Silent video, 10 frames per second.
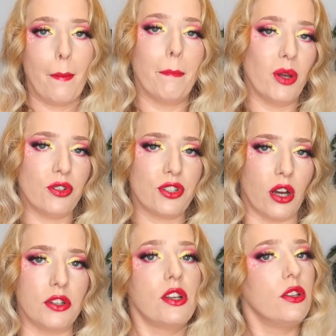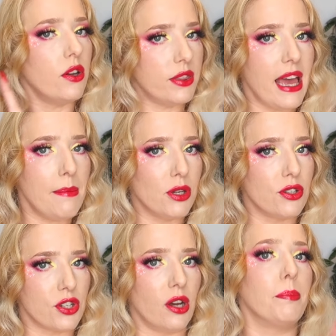Moonshot. Not that
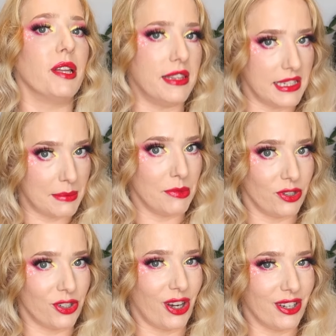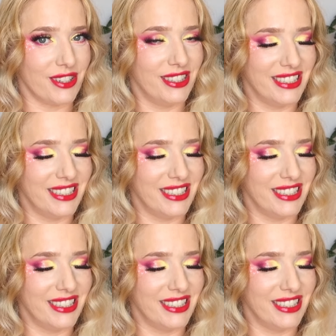moonshot, but this moonshot.